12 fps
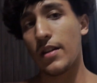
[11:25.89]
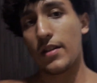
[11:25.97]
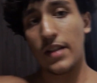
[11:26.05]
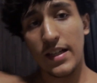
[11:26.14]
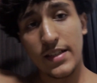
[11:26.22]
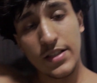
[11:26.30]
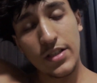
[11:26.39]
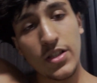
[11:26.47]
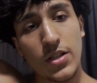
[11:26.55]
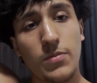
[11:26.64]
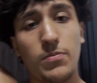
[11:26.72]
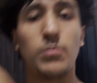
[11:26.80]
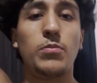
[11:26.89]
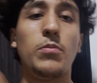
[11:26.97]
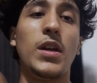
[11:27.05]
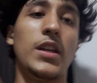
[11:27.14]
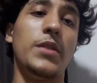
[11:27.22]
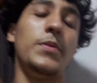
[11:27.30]
Next year,
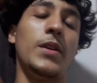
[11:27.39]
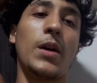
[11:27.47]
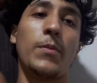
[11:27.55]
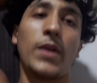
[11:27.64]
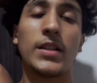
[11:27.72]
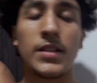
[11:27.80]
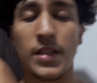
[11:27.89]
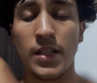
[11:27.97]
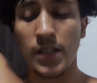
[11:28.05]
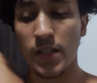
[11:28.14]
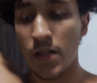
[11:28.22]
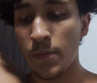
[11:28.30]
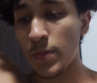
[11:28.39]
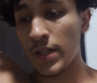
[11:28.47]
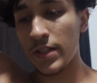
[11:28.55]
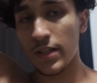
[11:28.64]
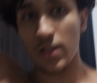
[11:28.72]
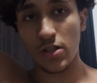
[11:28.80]
maybe I might
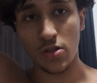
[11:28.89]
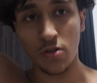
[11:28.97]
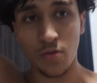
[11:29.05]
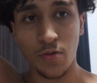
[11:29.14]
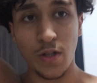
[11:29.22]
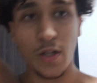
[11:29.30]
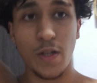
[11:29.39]
compete in a show,